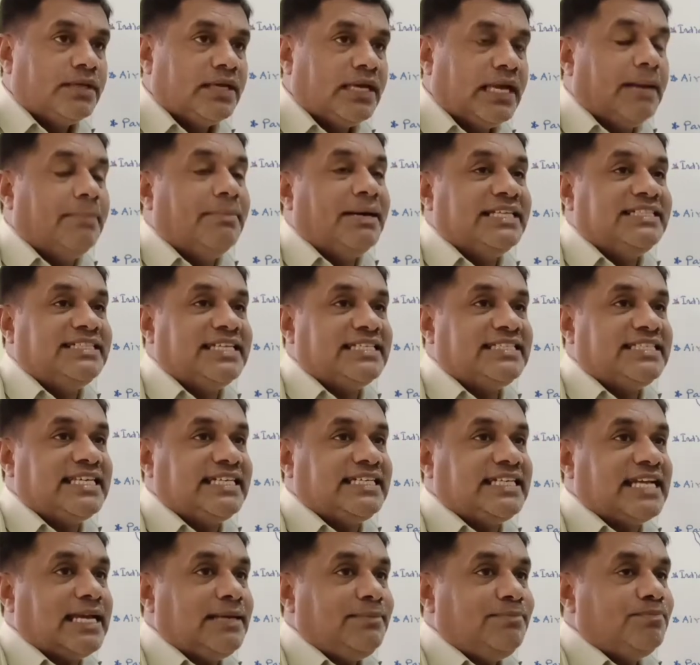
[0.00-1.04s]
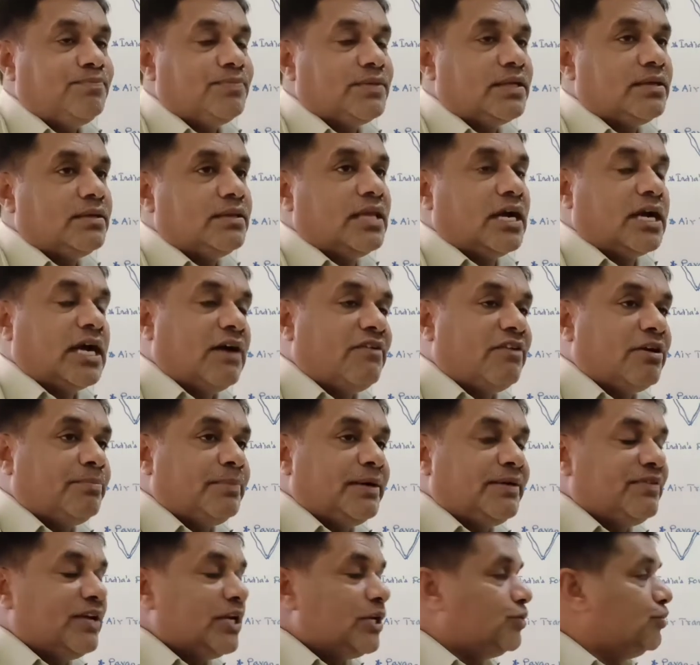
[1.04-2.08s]
Emergency time, the
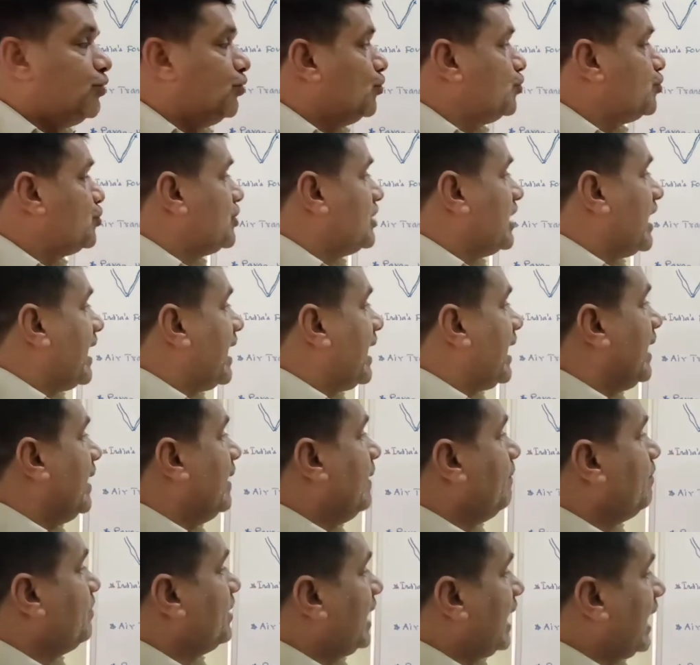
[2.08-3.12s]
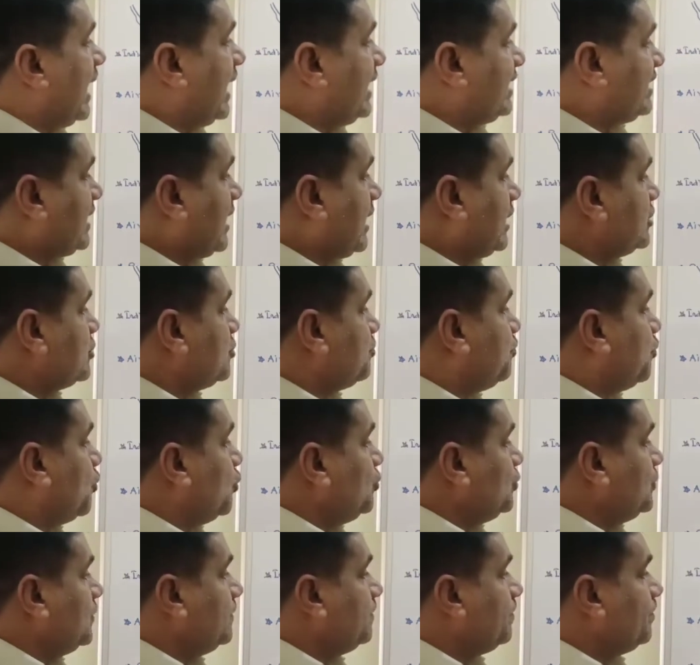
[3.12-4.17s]
government were used the air
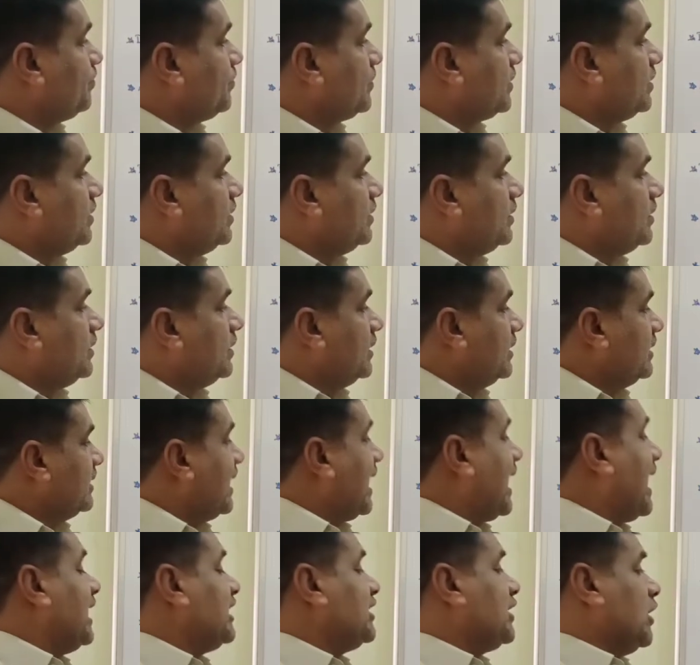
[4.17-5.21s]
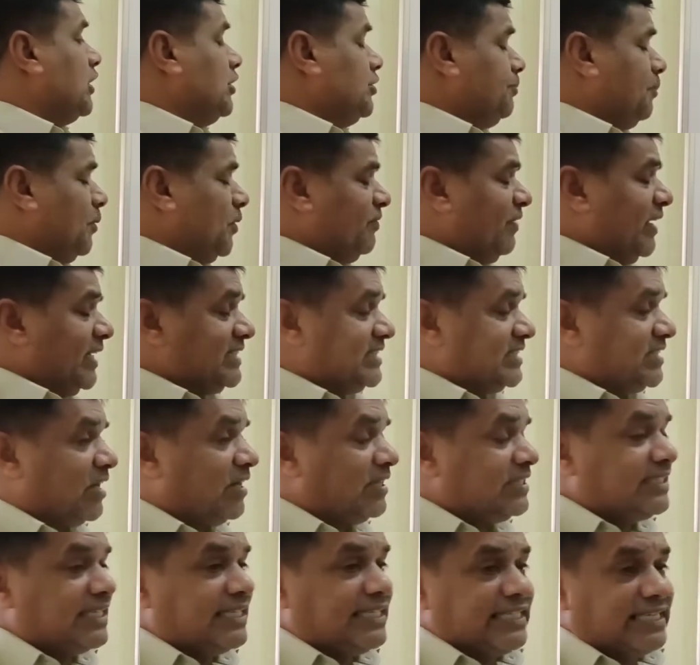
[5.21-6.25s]
transport. The air transport was
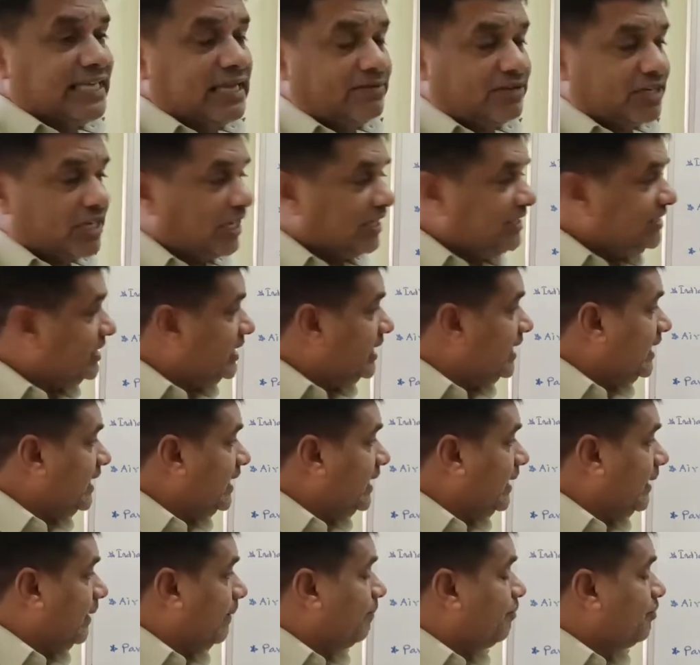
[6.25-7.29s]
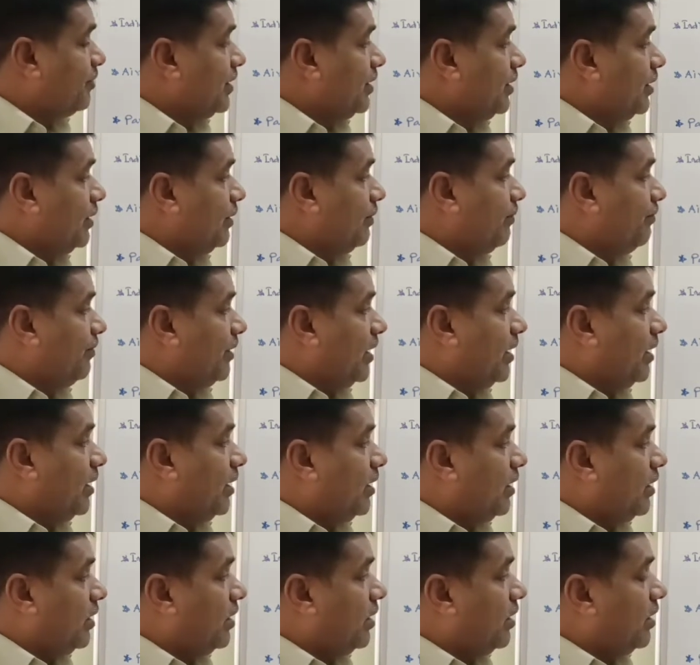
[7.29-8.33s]
started in our country
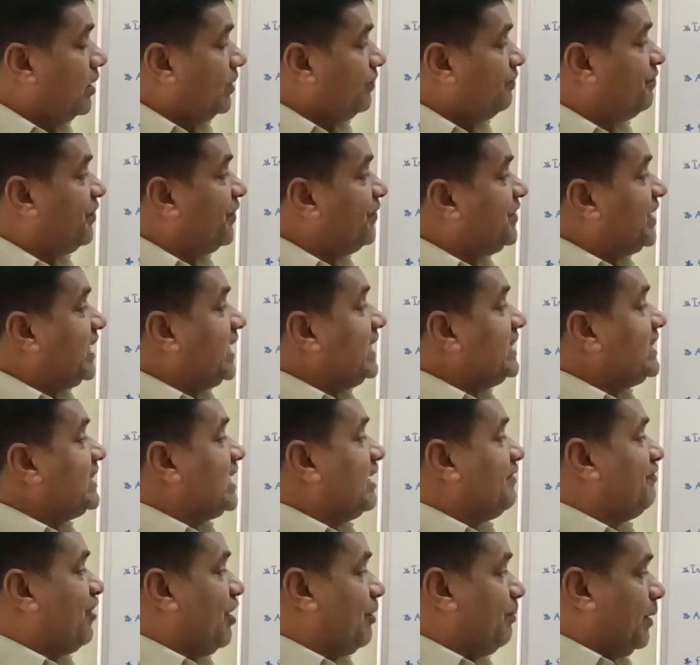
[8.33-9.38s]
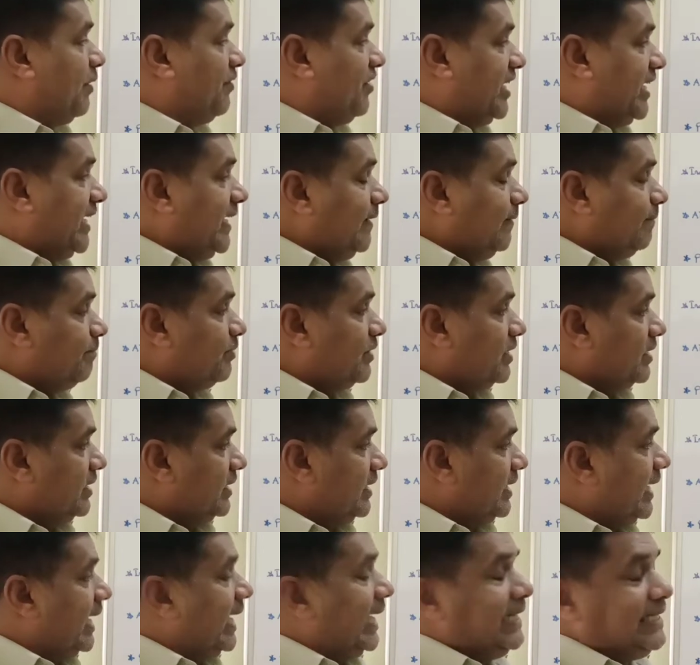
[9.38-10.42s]
on 15th February
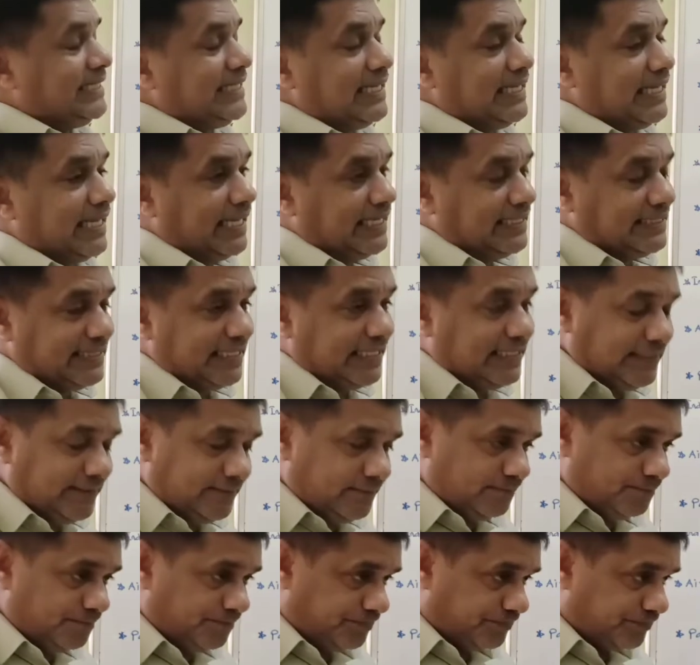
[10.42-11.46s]
1918.